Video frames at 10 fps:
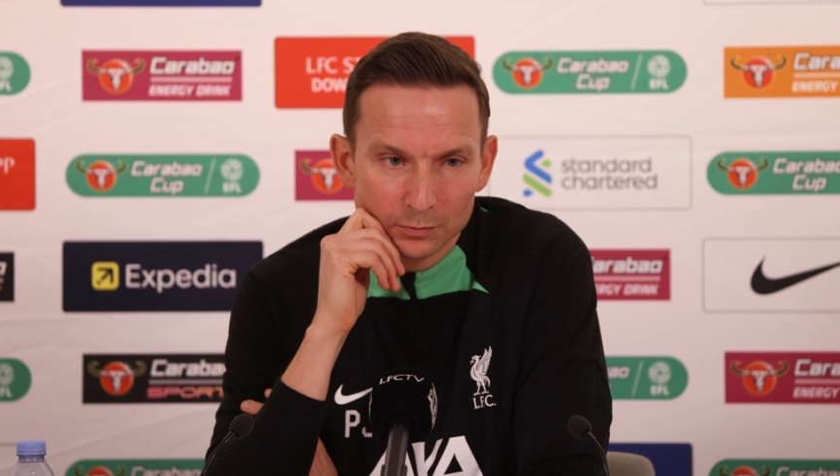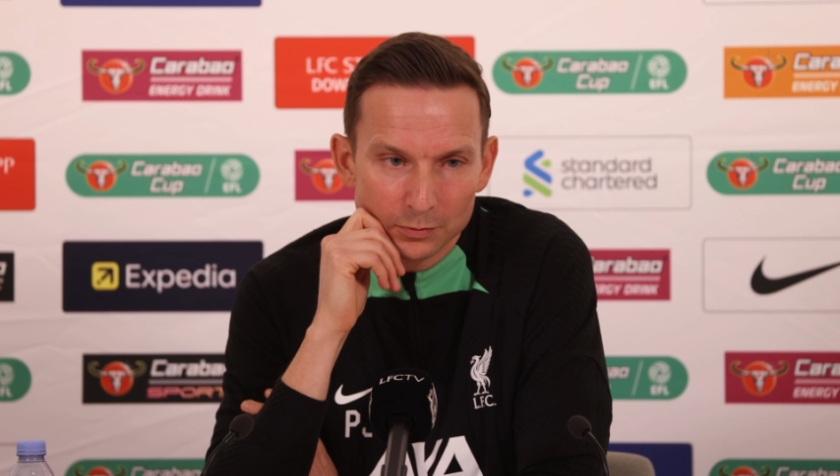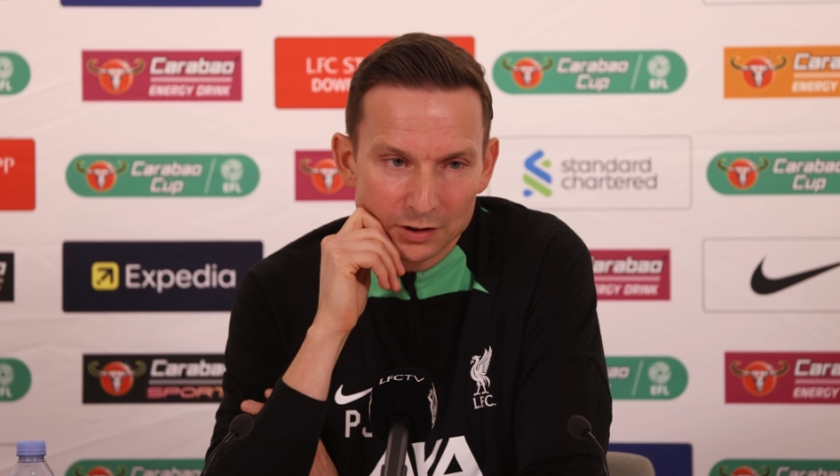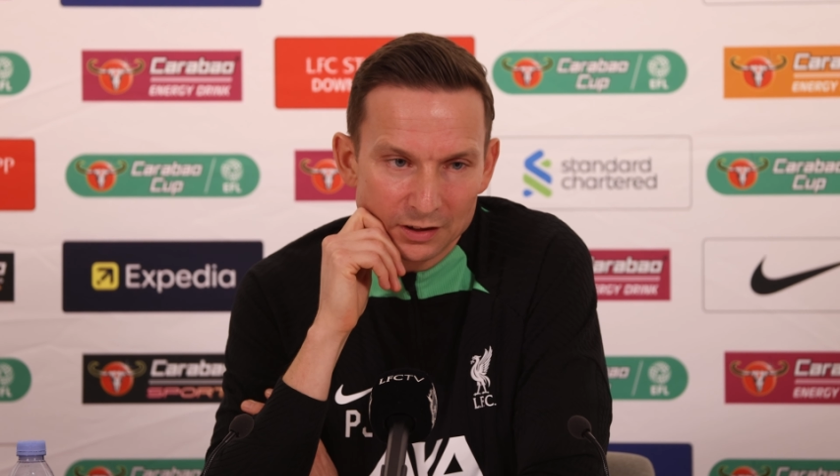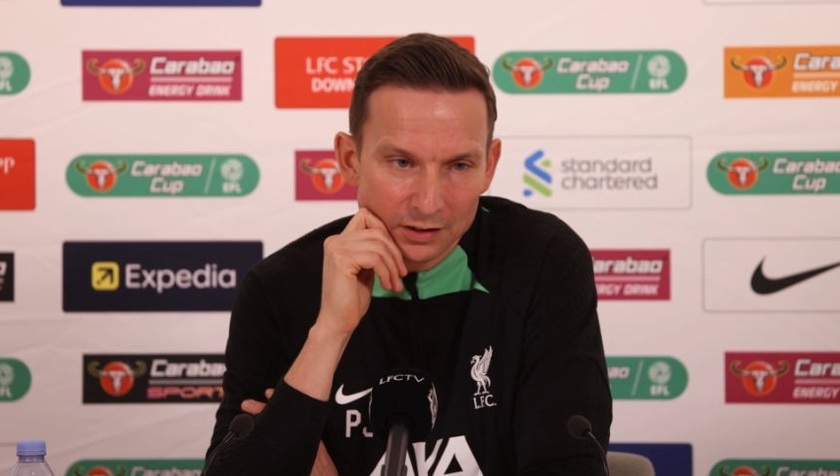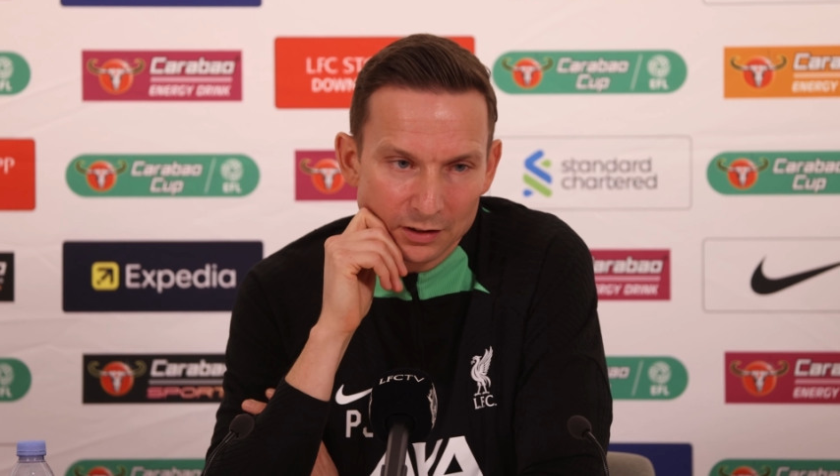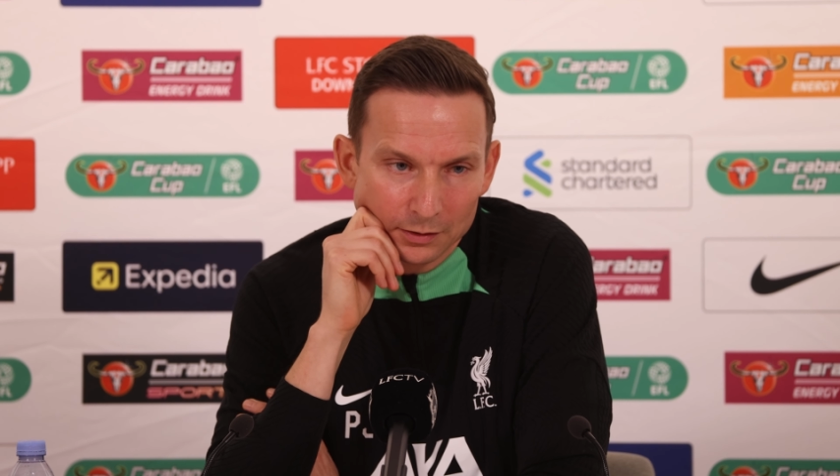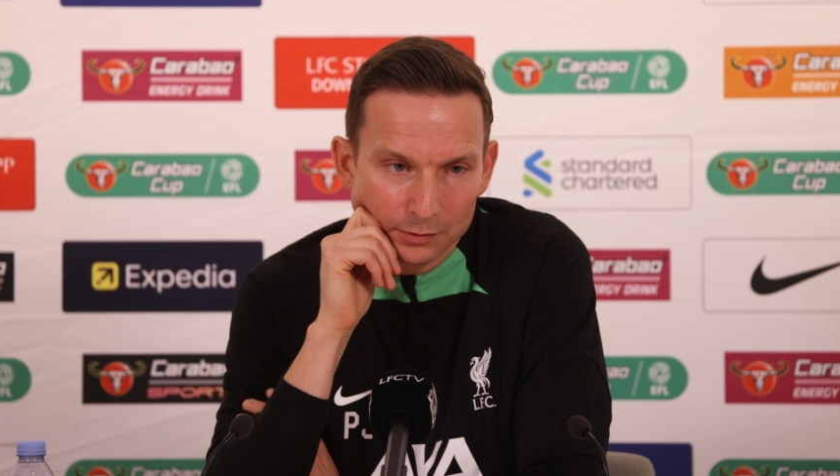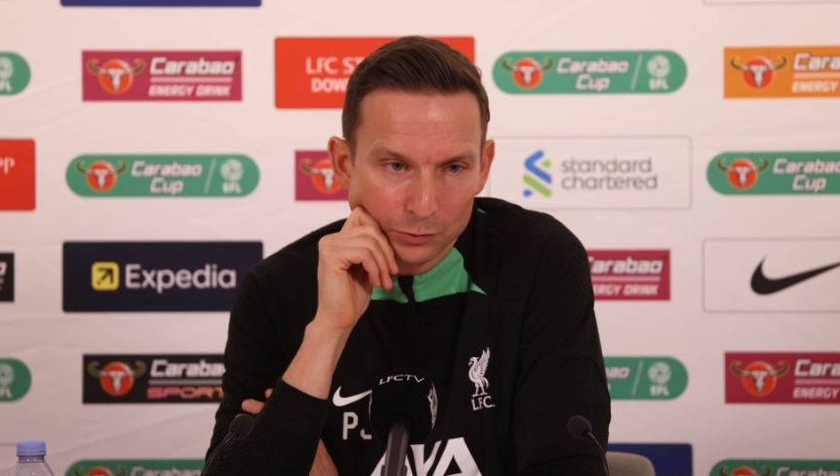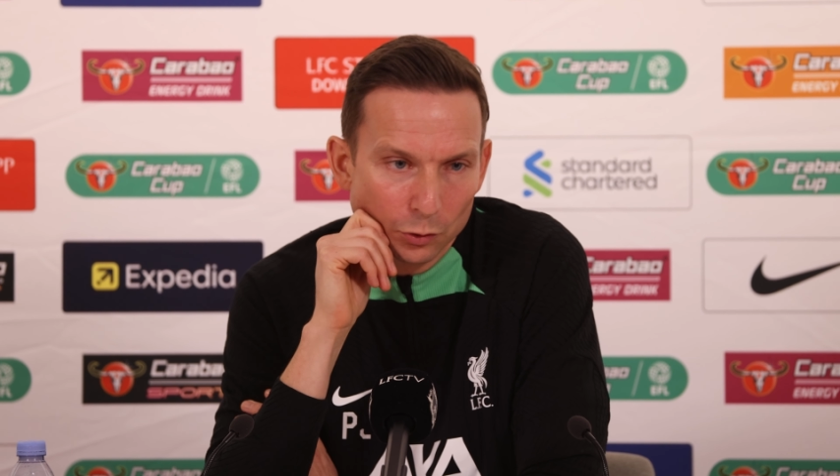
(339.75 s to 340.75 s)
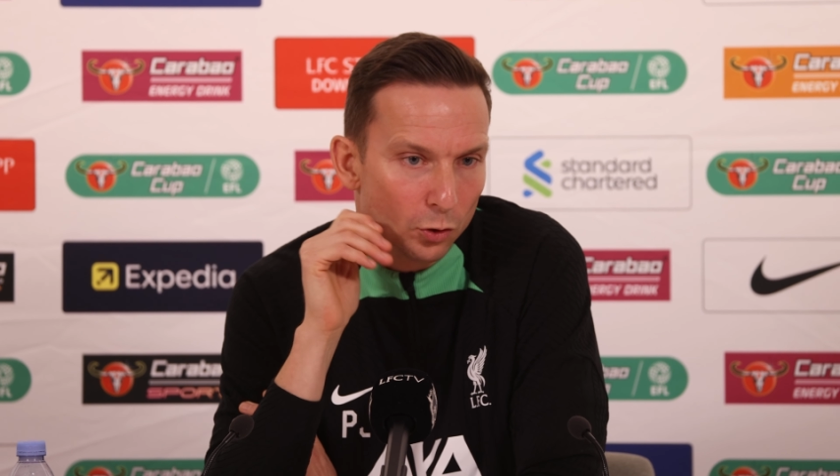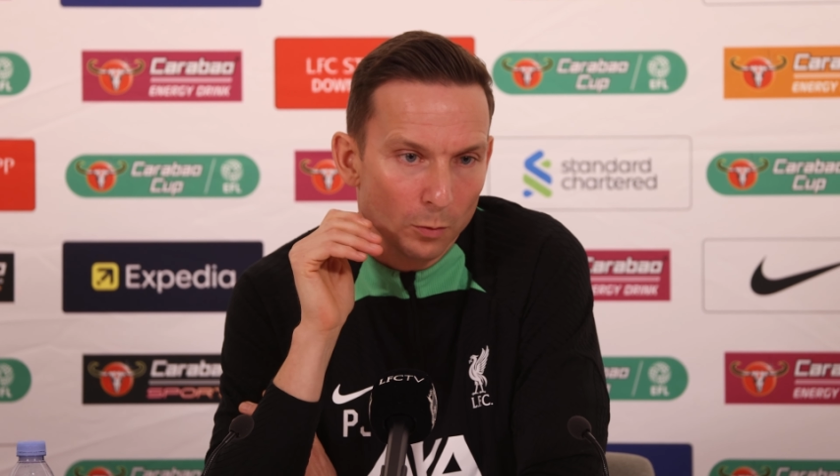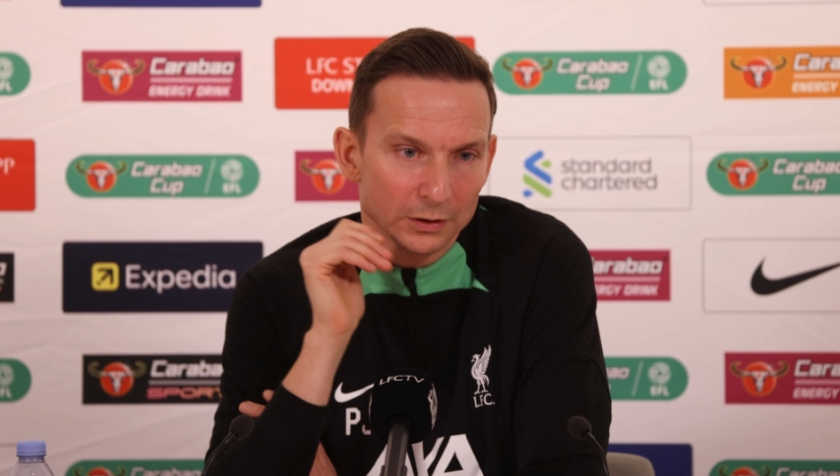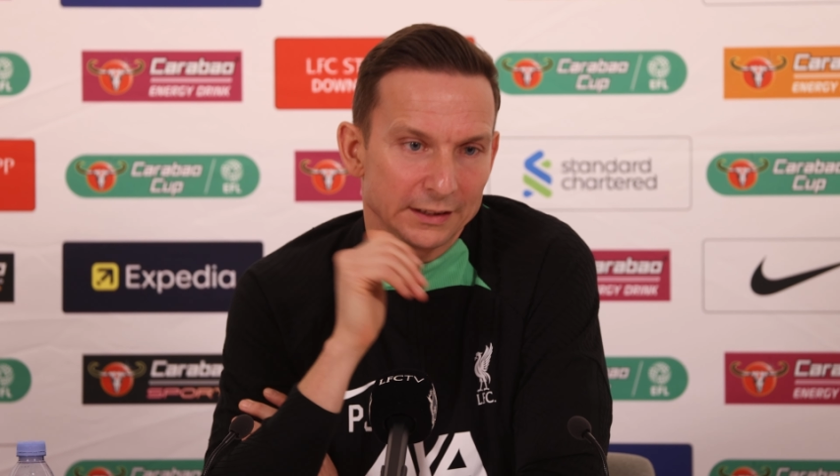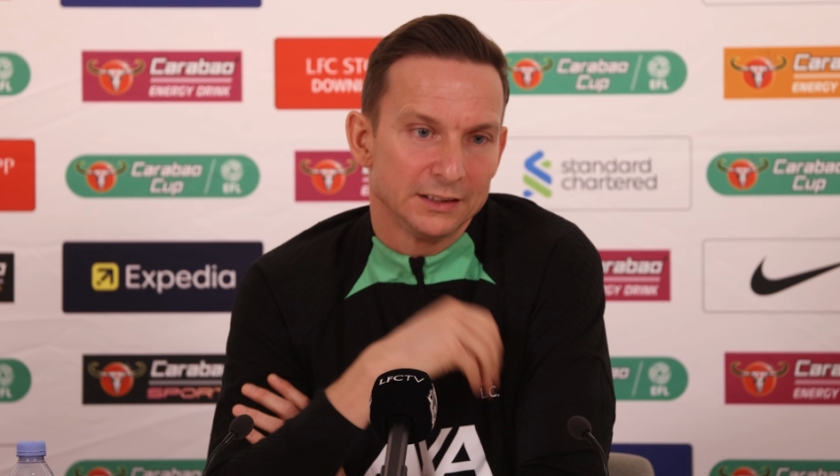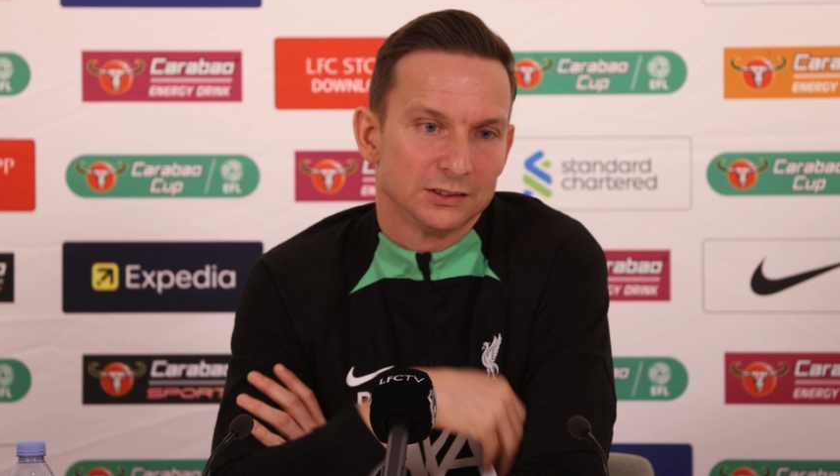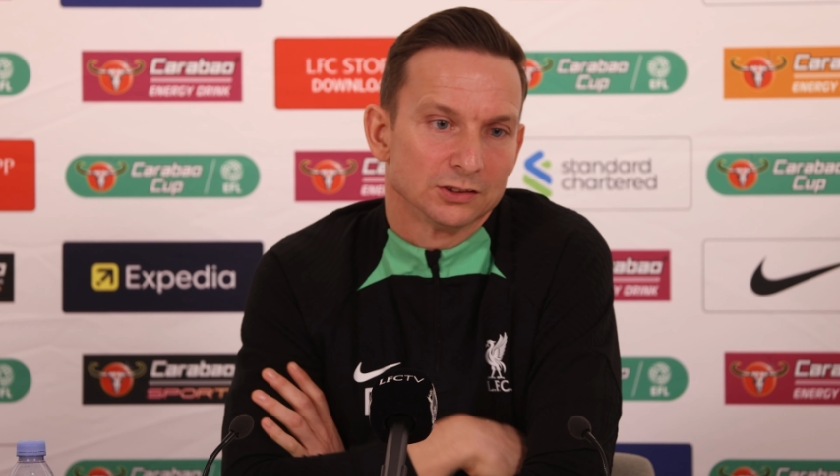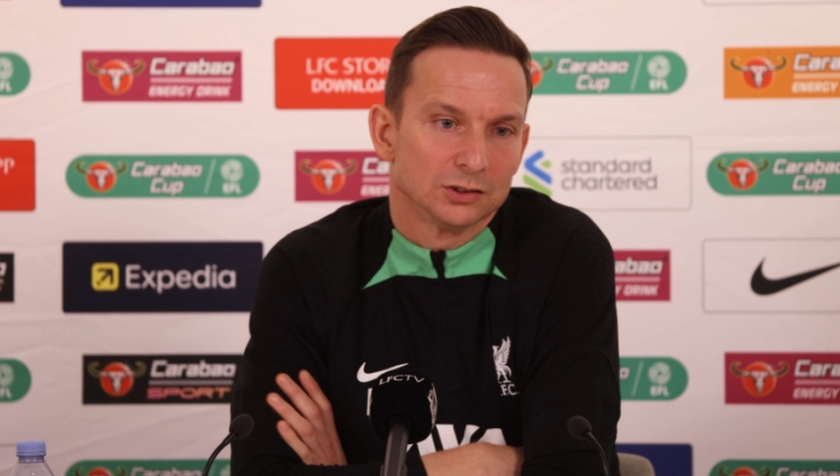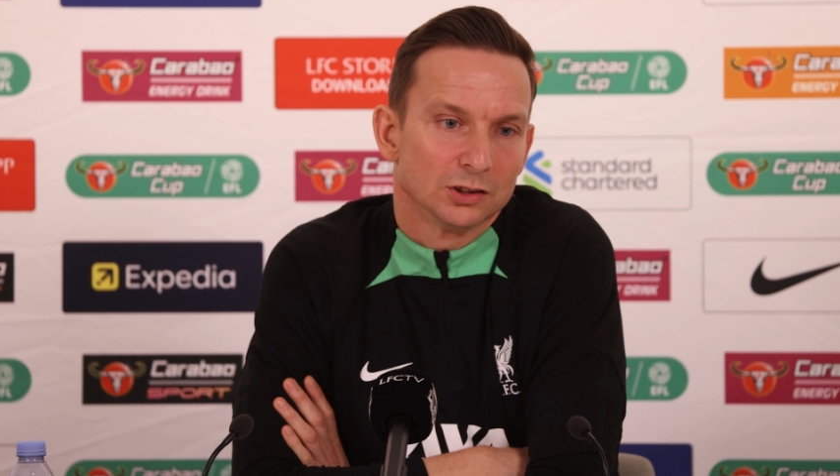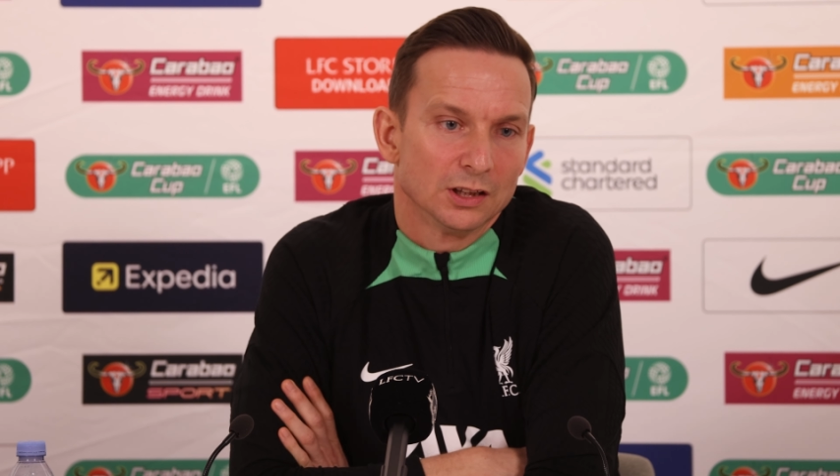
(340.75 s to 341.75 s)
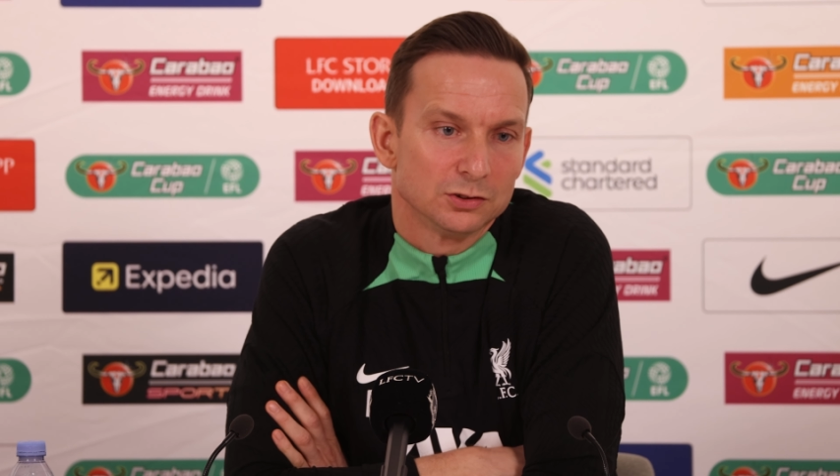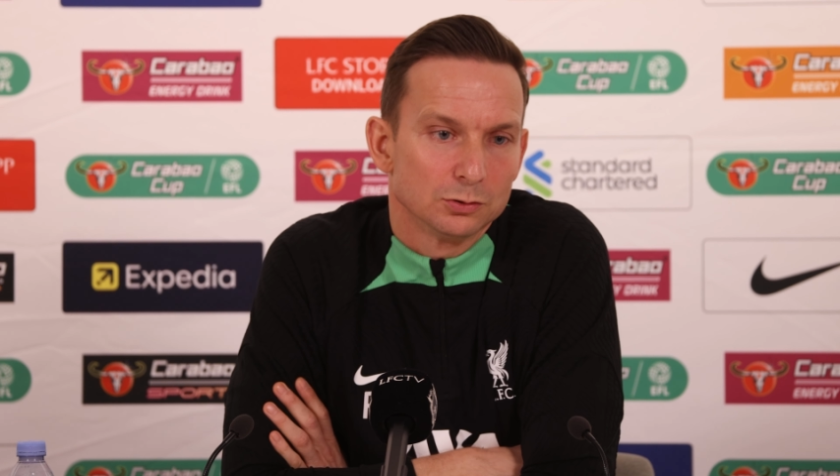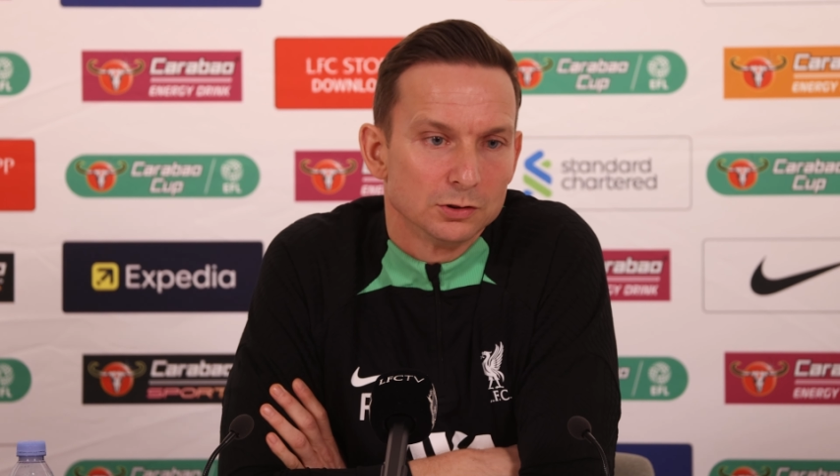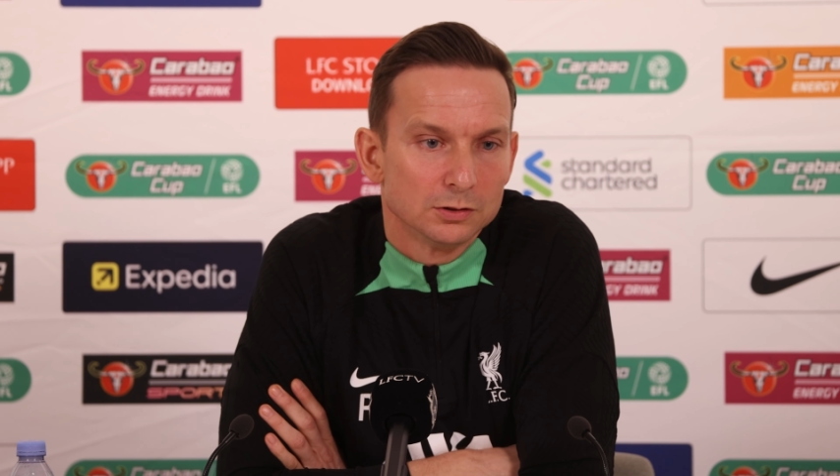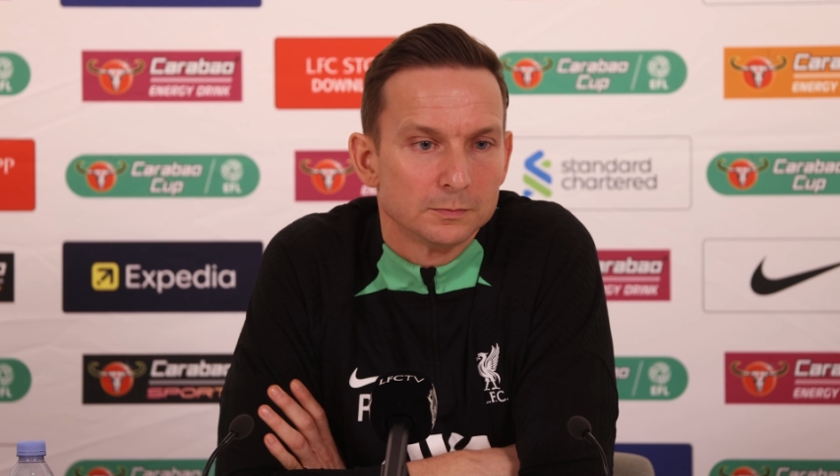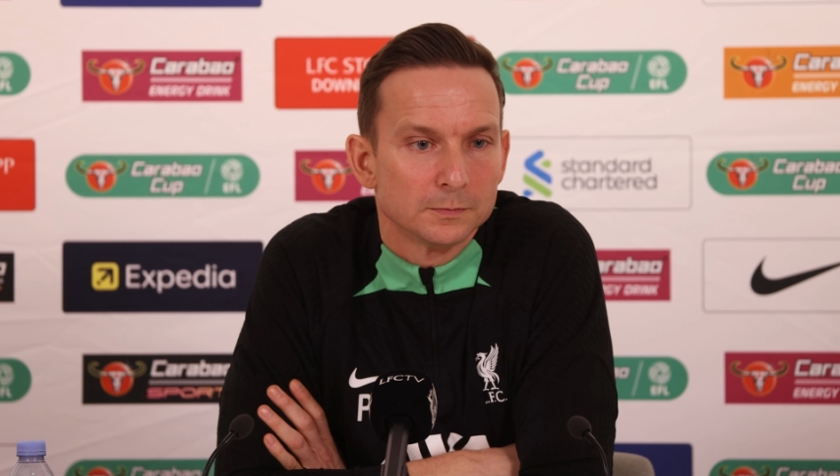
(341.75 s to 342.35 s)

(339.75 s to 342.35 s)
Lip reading: But no complications, so that's good.